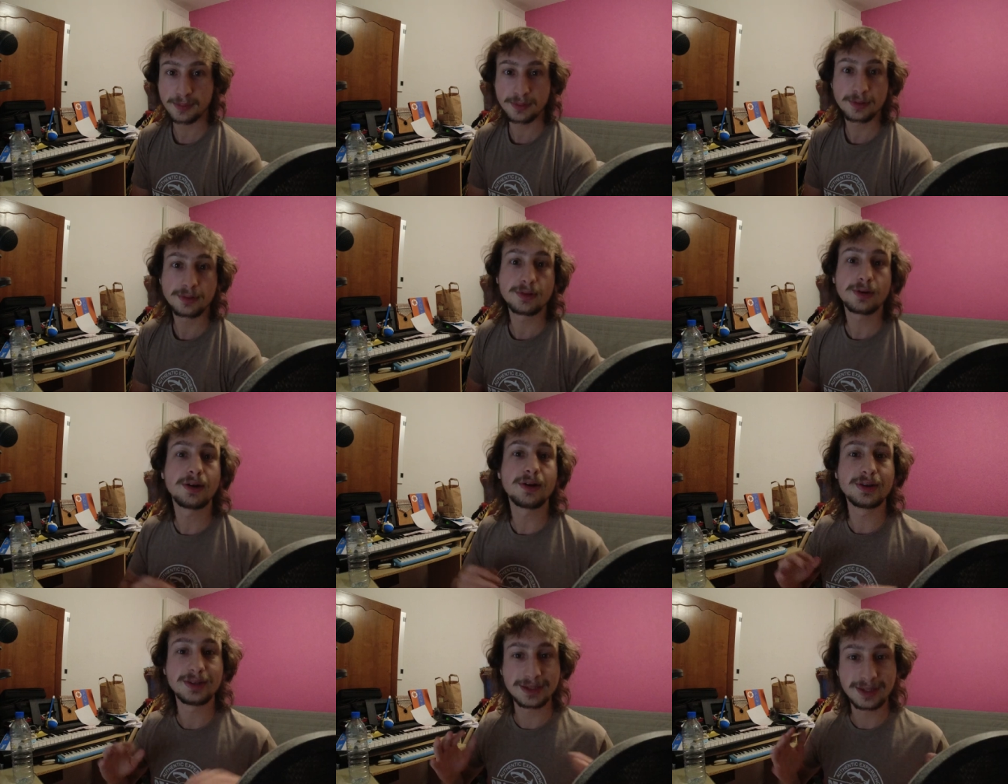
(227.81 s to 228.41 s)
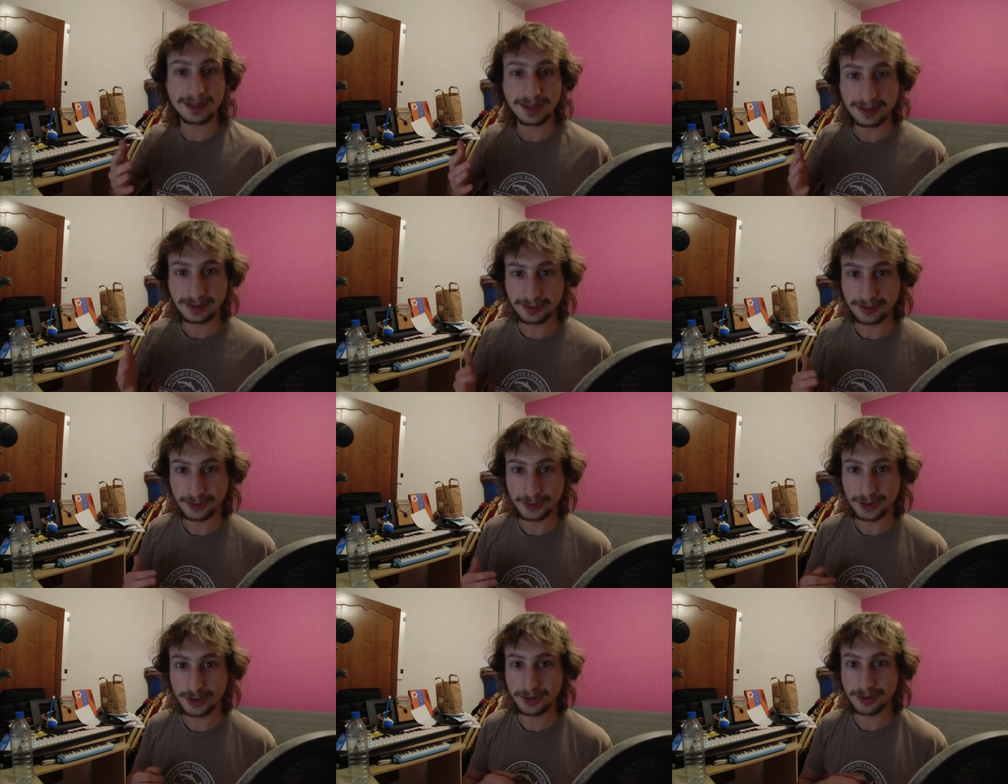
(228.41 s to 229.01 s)
uh, he said that as a
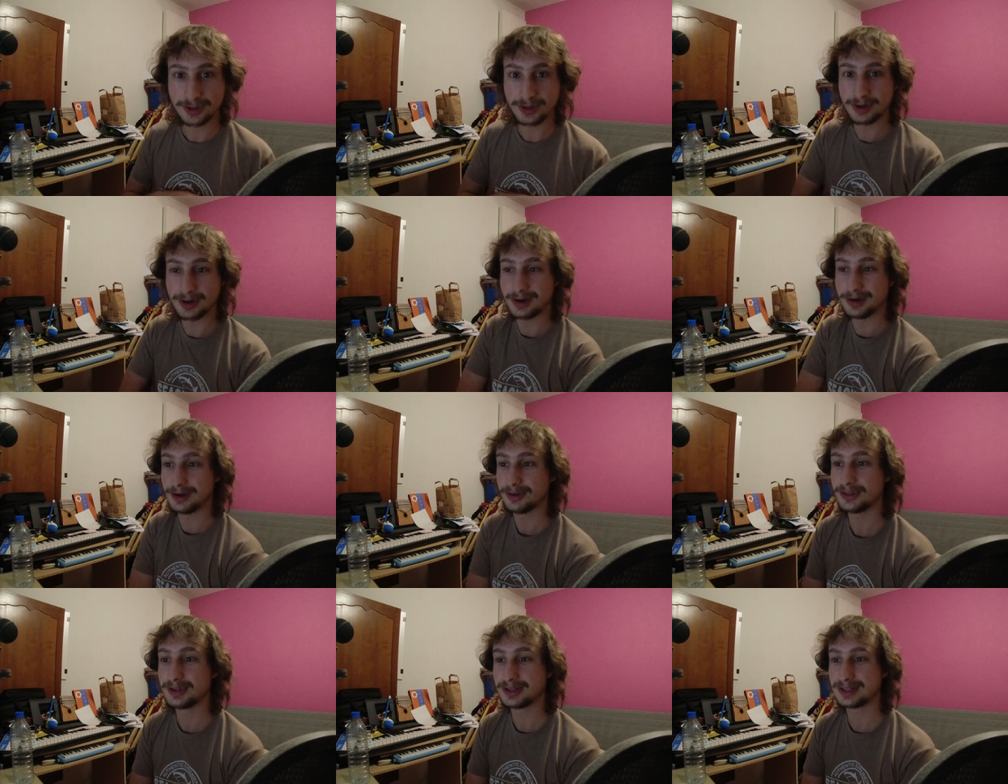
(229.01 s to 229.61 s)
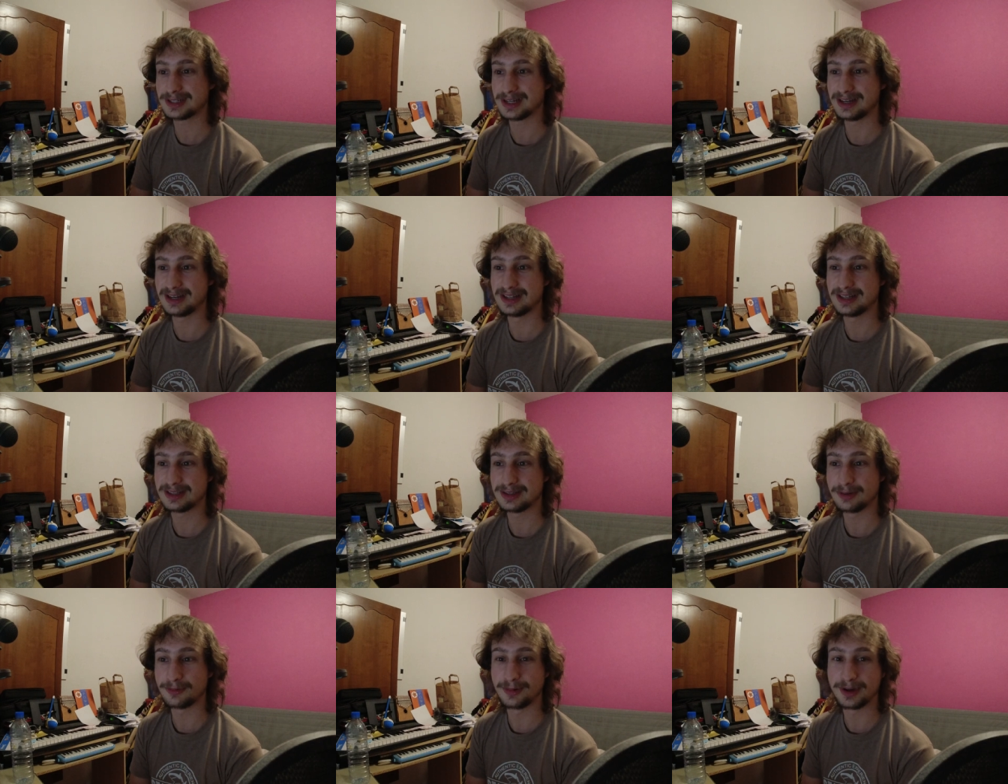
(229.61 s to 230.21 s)
joke, uh, learning Chinese
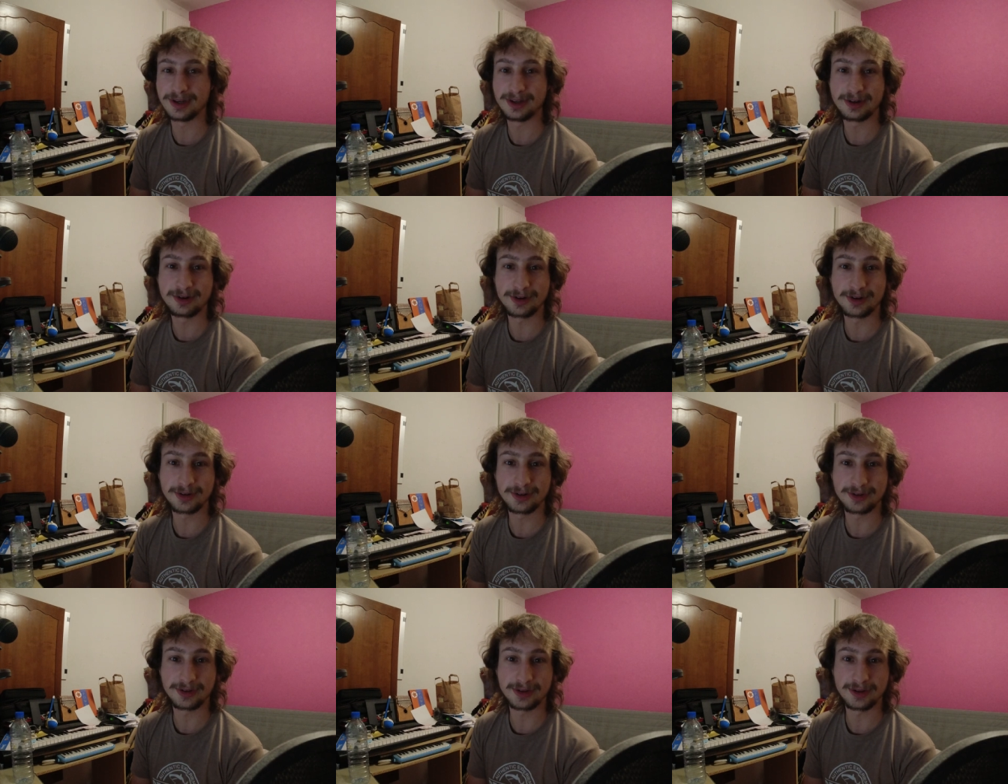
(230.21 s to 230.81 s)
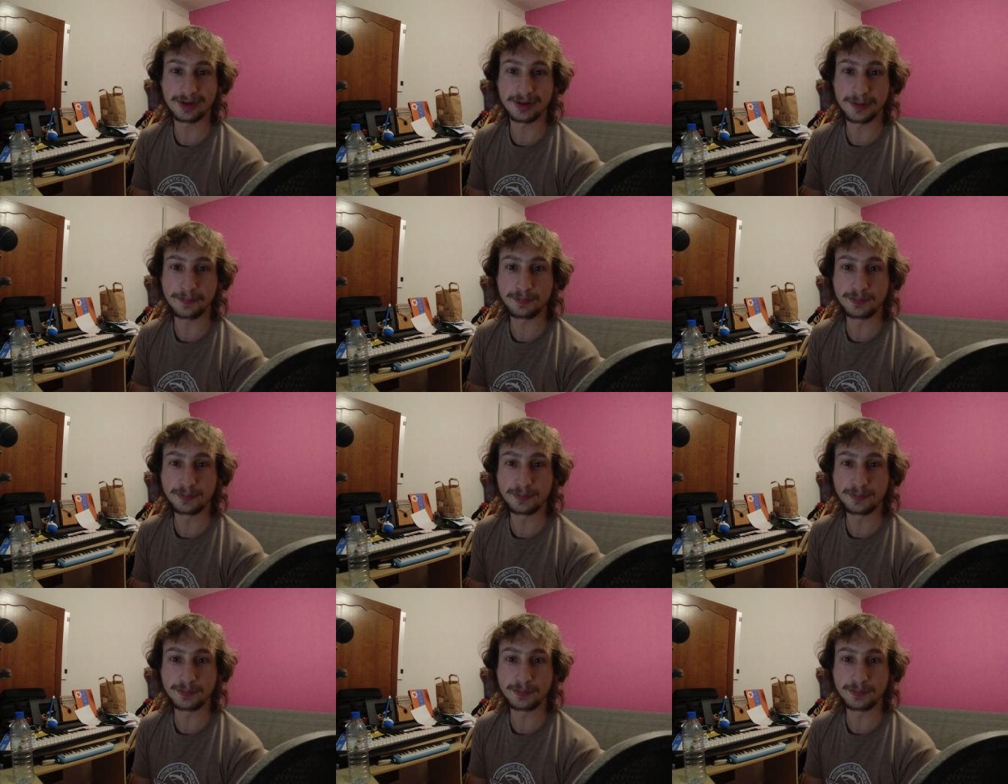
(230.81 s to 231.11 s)
when he called uh,